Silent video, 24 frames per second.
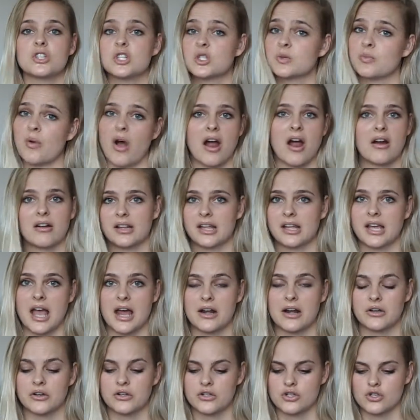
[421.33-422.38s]
spiraling
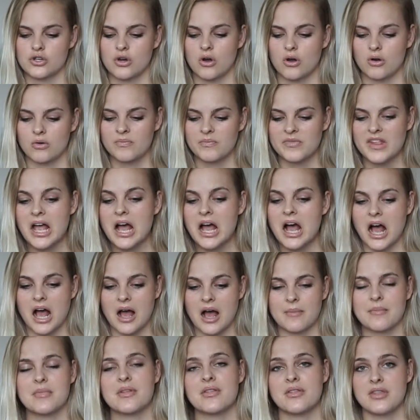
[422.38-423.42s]
out of control.
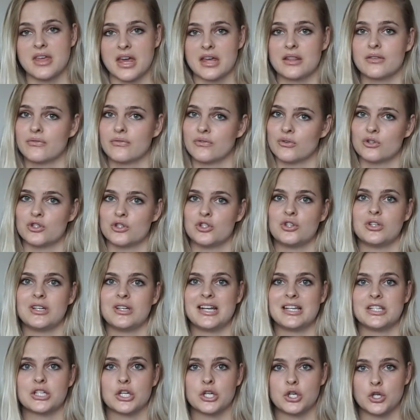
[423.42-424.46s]
They're the foods you
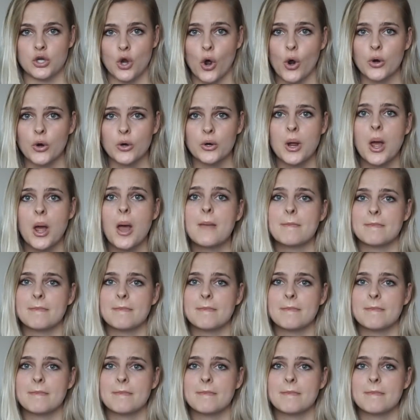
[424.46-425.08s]
need to know,